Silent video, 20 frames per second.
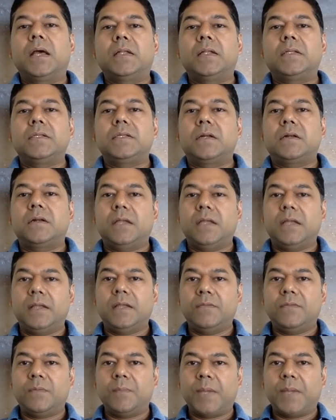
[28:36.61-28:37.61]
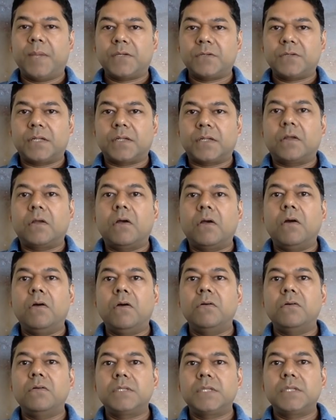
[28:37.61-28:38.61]
These are information and
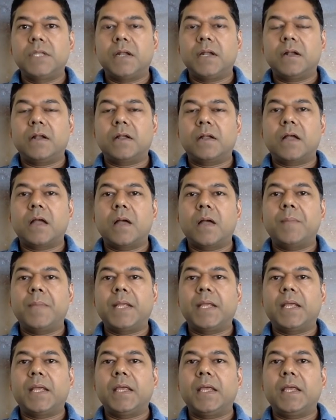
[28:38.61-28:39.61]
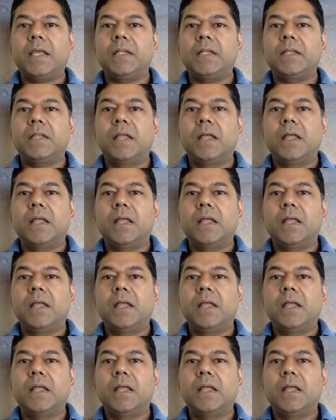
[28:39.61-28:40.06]
codes. They are coming in